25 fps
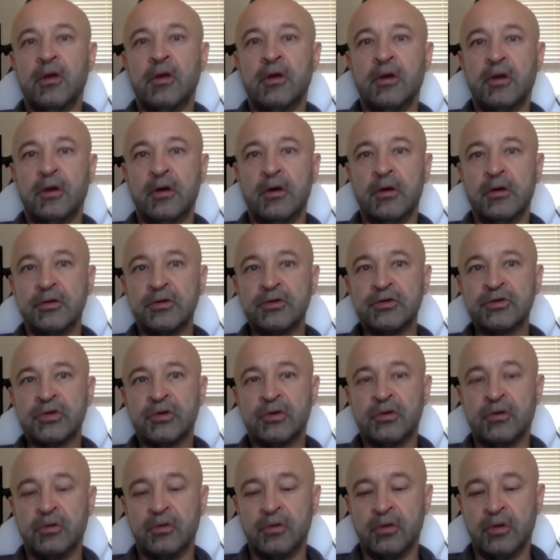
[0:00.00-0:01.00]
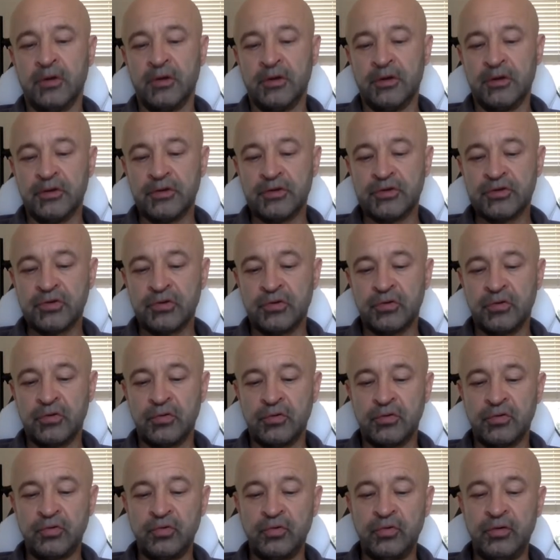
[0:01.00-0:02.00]
Uh, so, uh,
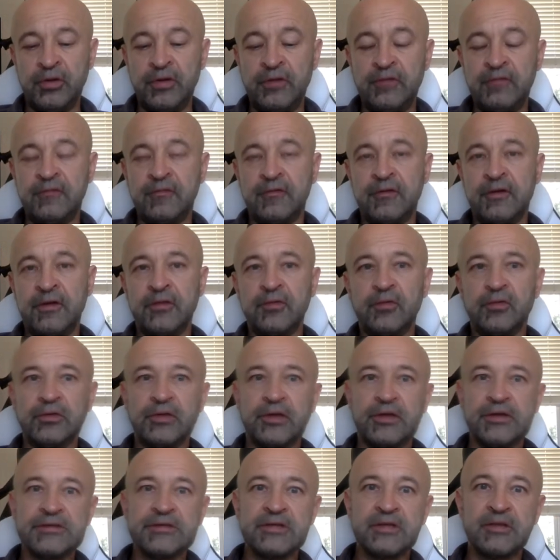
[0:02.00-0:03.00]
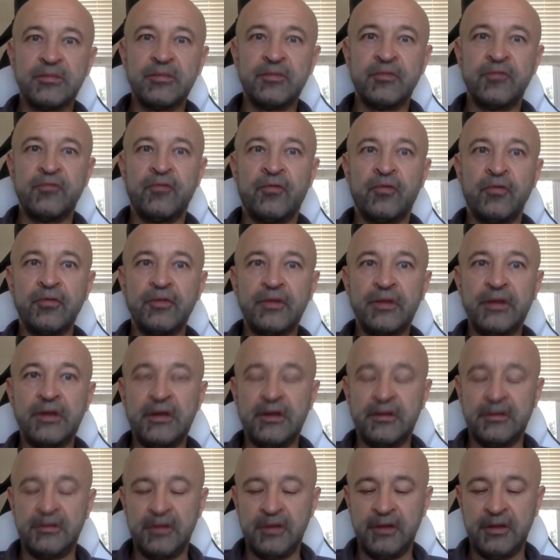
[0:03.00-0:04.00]
so to reiterate what I said before,
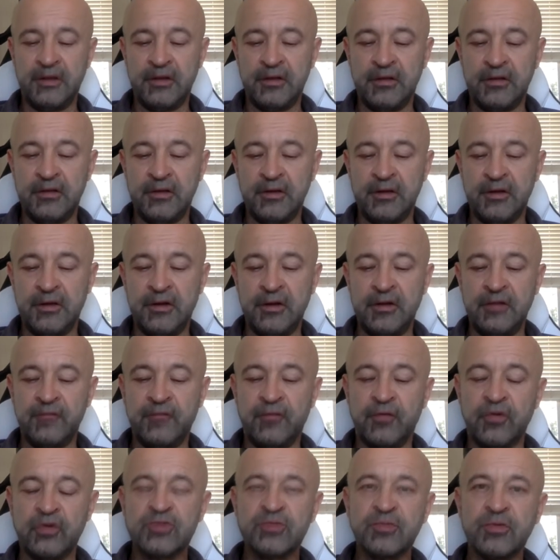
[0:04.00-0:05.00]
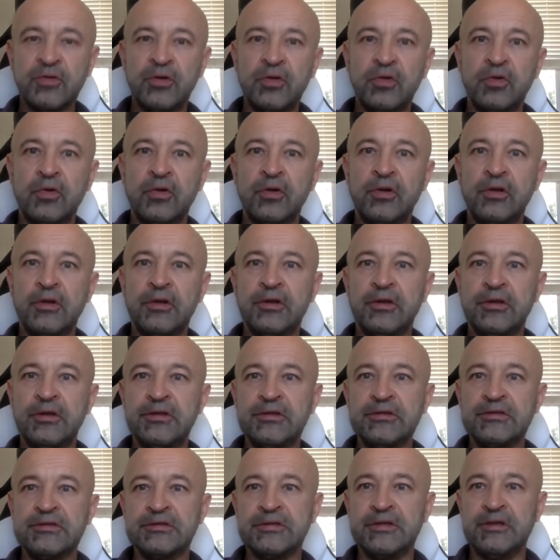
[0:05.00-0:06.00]
the, the reinforcement learning
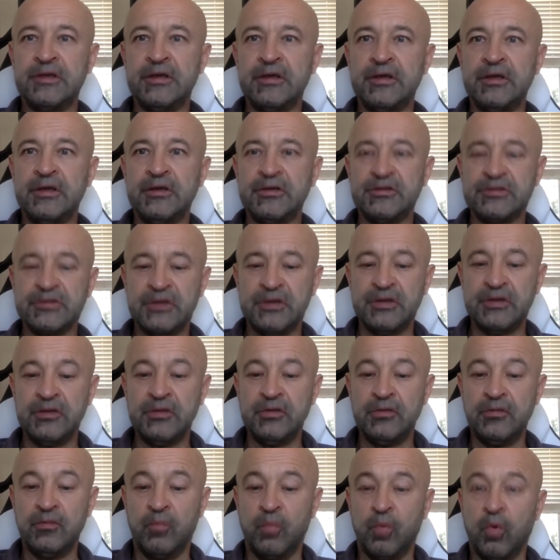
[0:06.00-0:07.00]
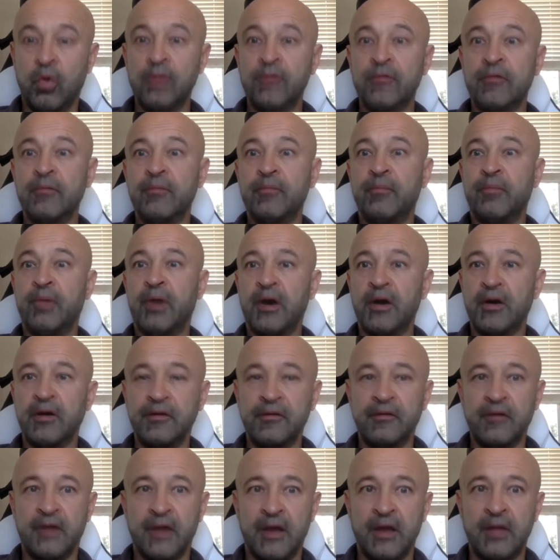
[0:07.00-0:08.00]
is the is a modern
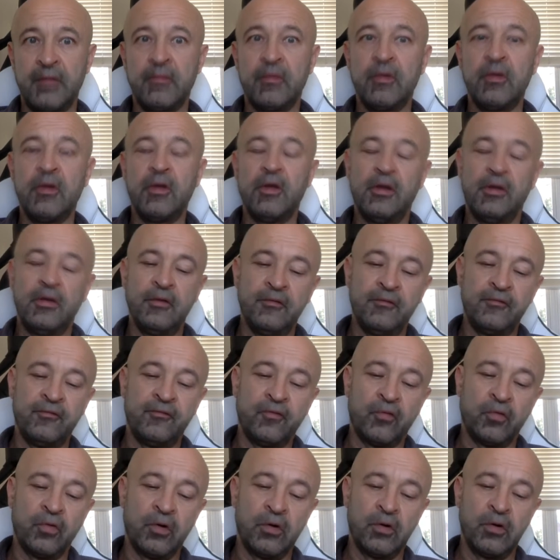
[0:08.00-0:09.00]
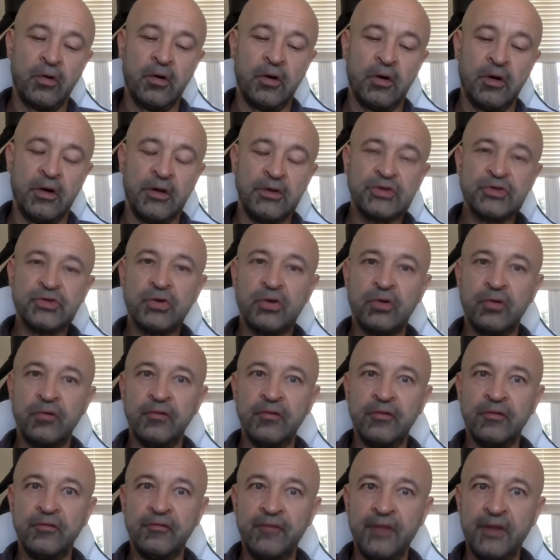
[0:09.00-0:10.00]
paradigm for uh,
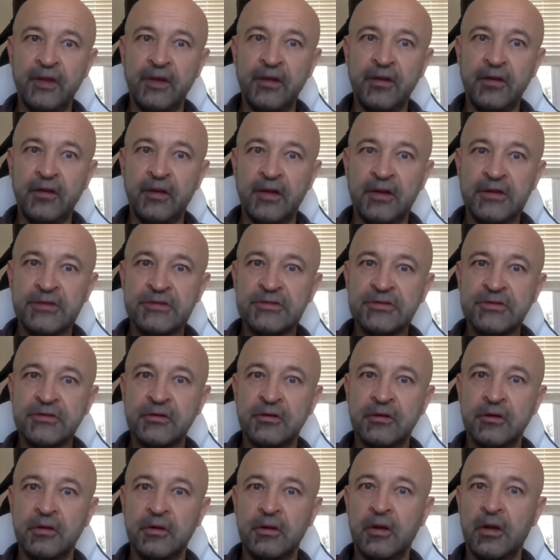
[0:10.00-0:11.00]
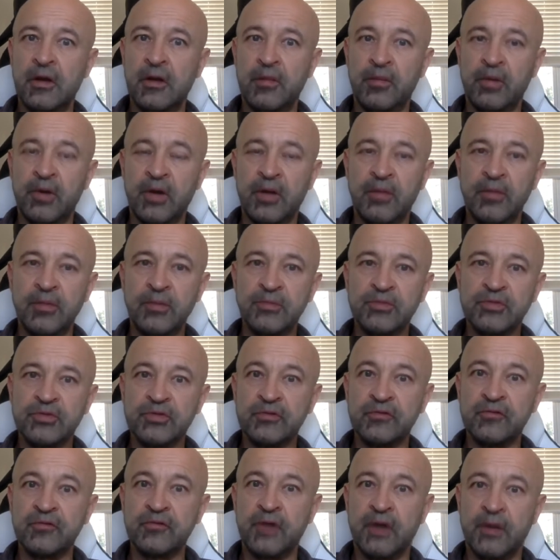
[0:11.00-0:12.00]
solving very classical uh, problems
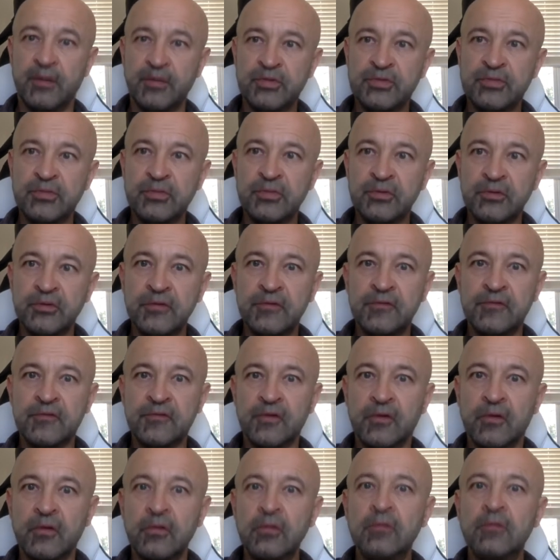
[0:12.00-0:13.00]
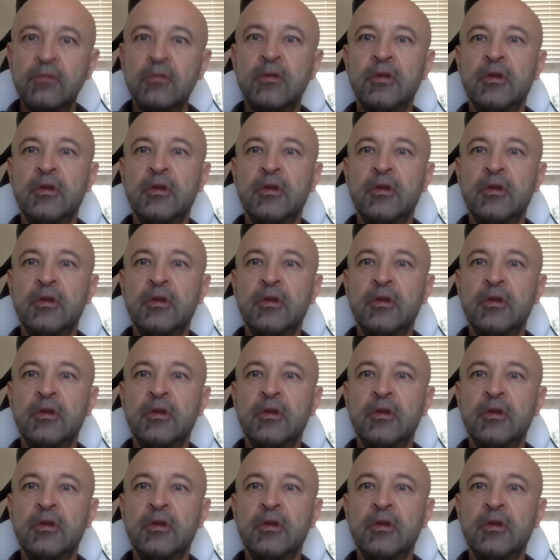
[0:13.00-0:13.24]
of optimal control